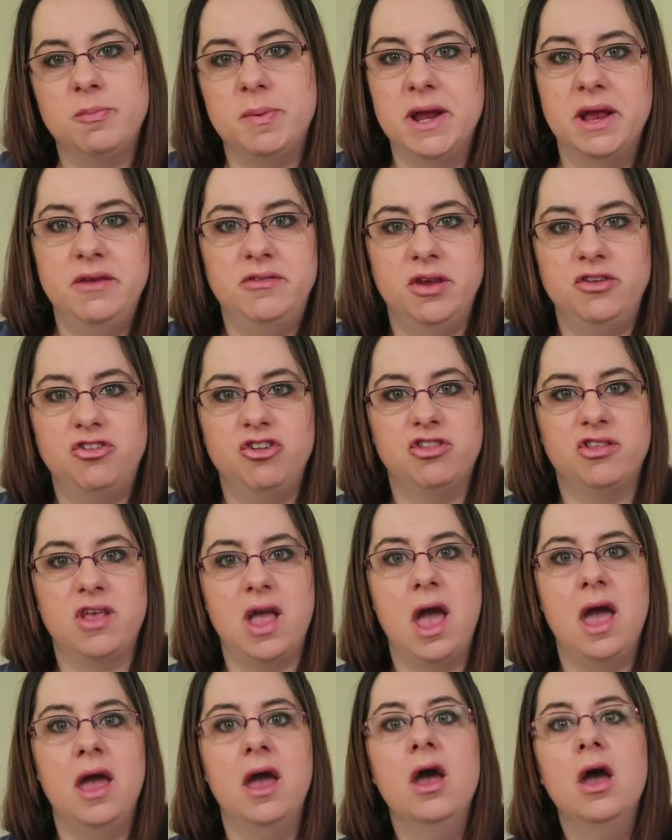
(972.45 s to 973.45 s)
but I did just
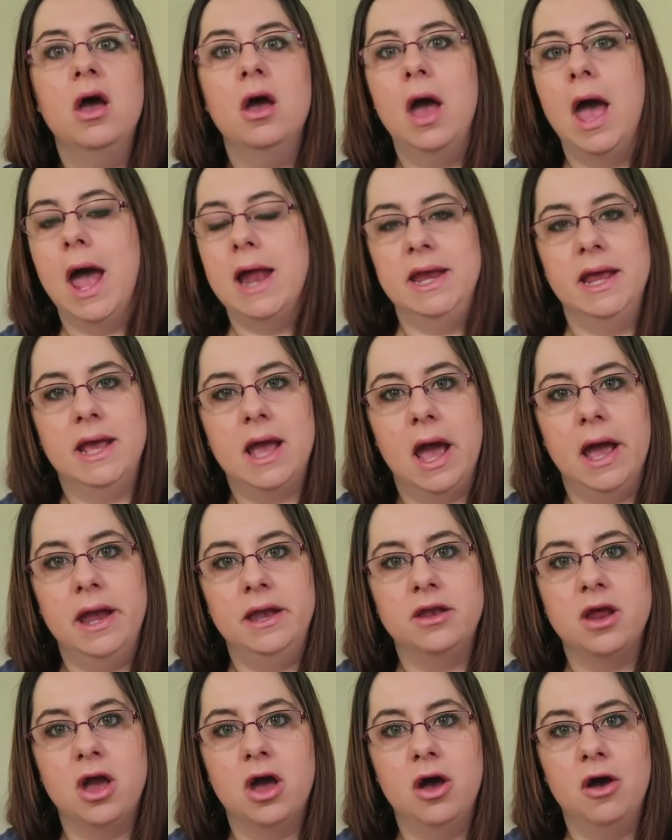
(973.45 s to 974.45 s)
get any
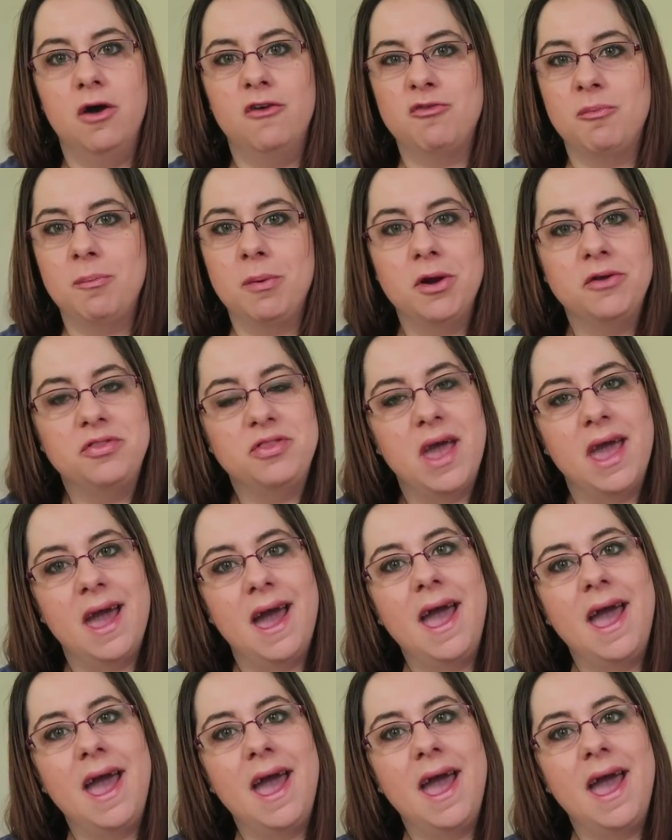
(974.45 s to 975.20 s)
kind of birthday.